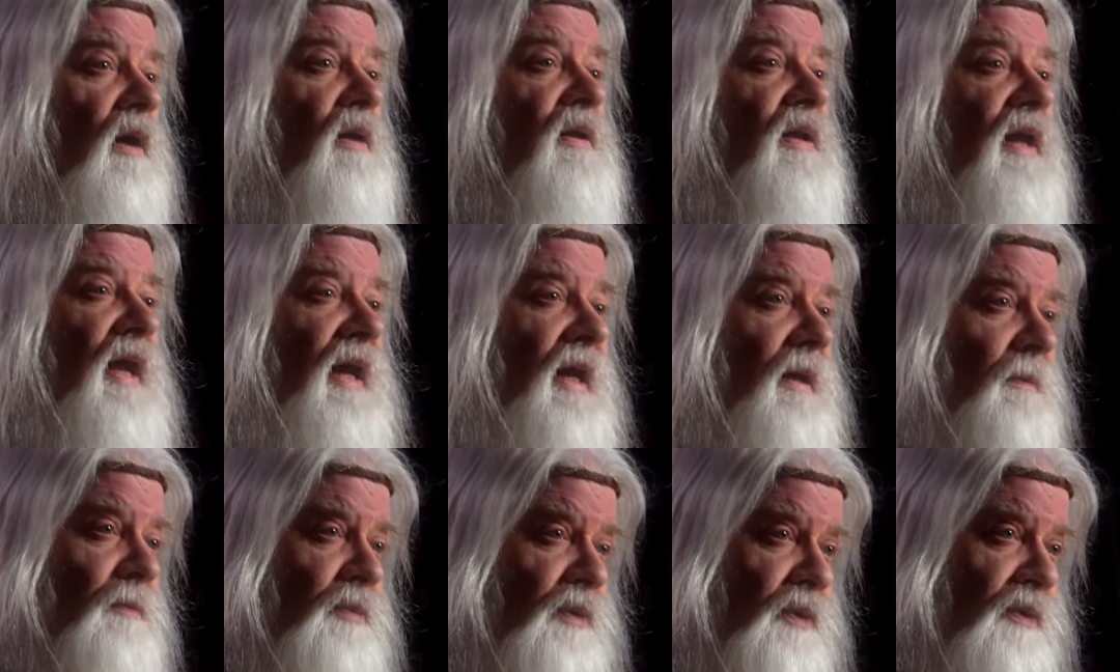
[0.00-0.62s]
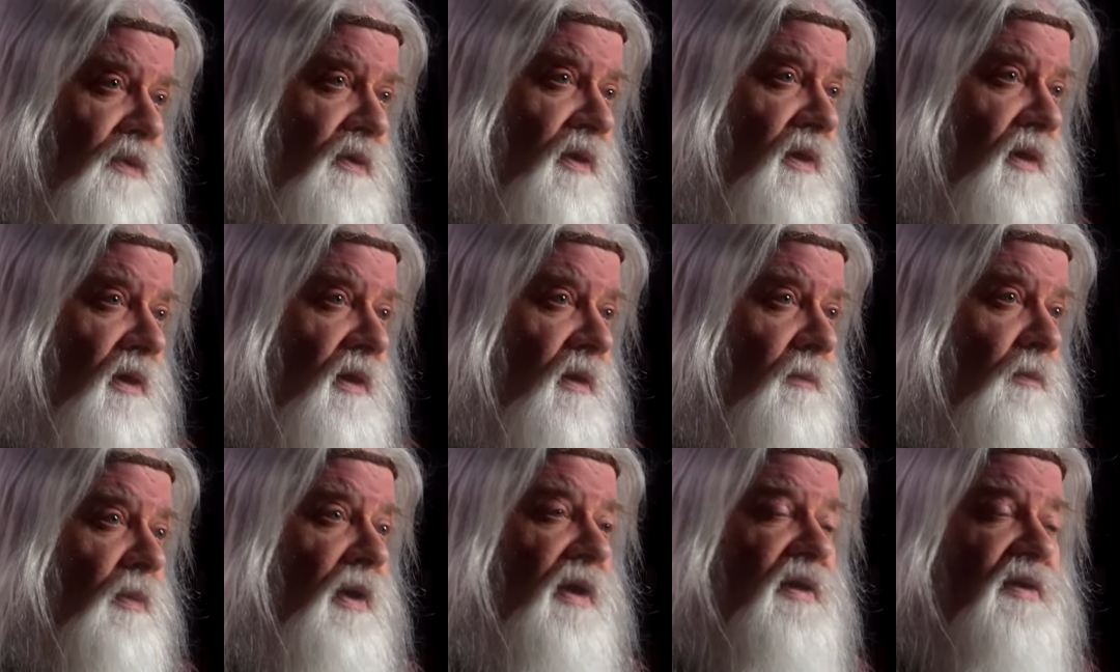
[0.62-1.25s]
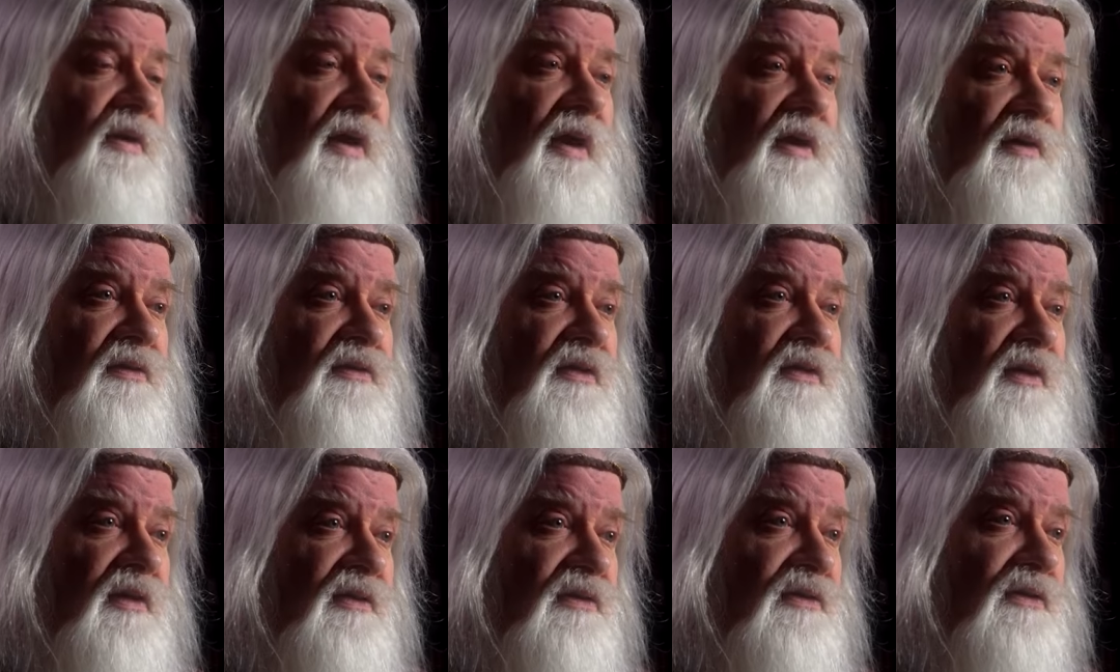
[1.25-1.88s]
unhampered by
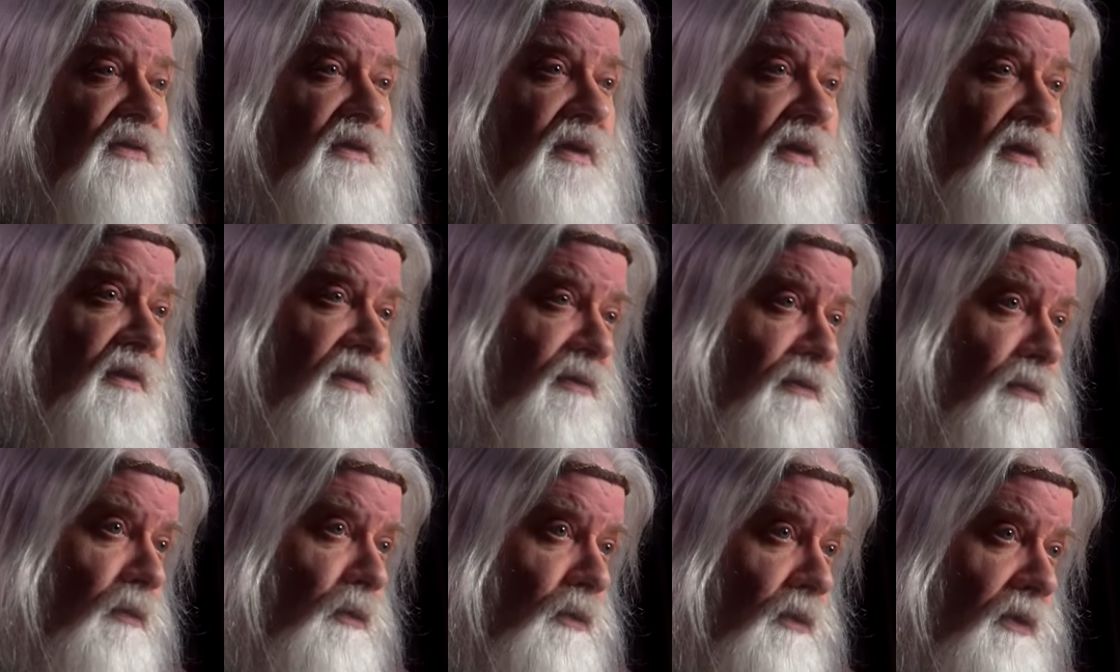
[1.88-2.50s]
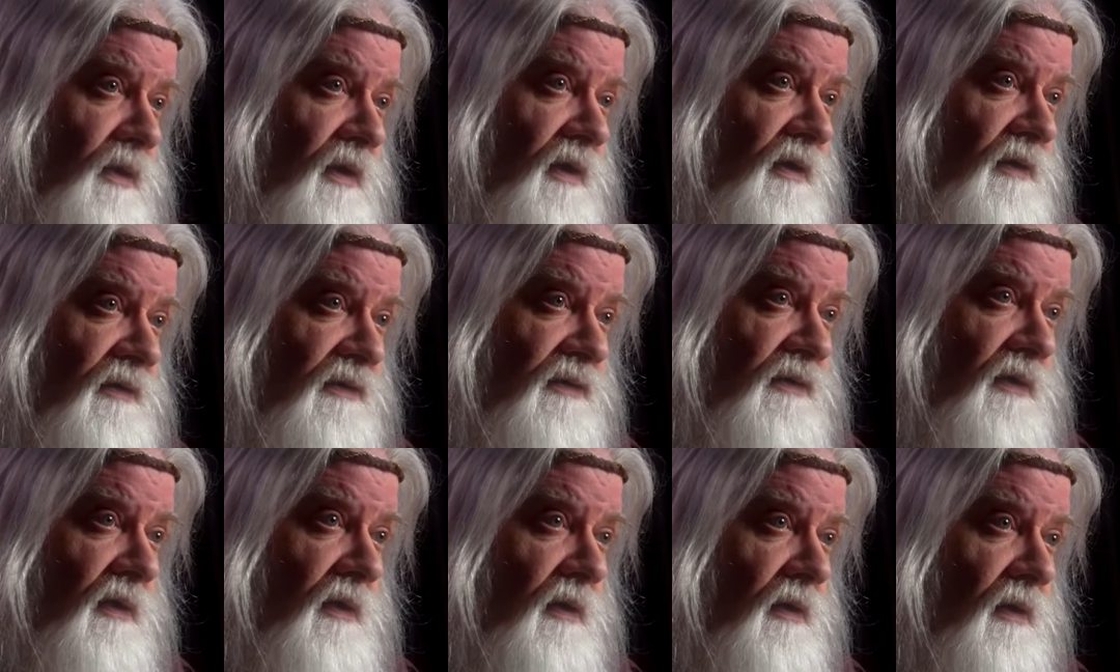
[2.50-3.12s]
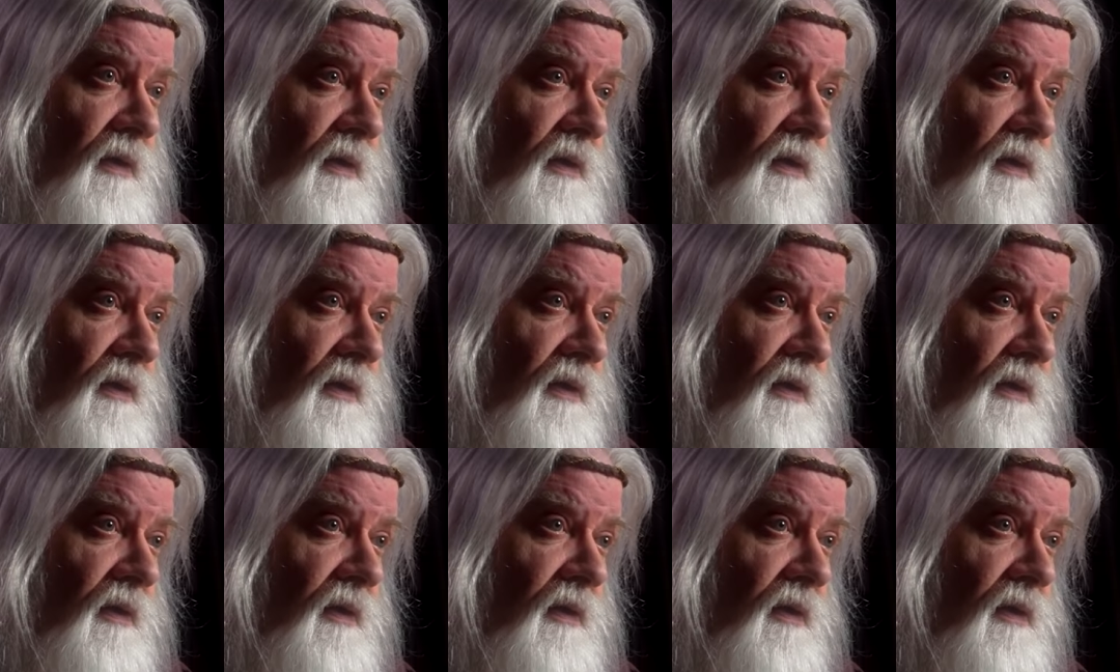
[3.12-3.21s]
taxation and authorities.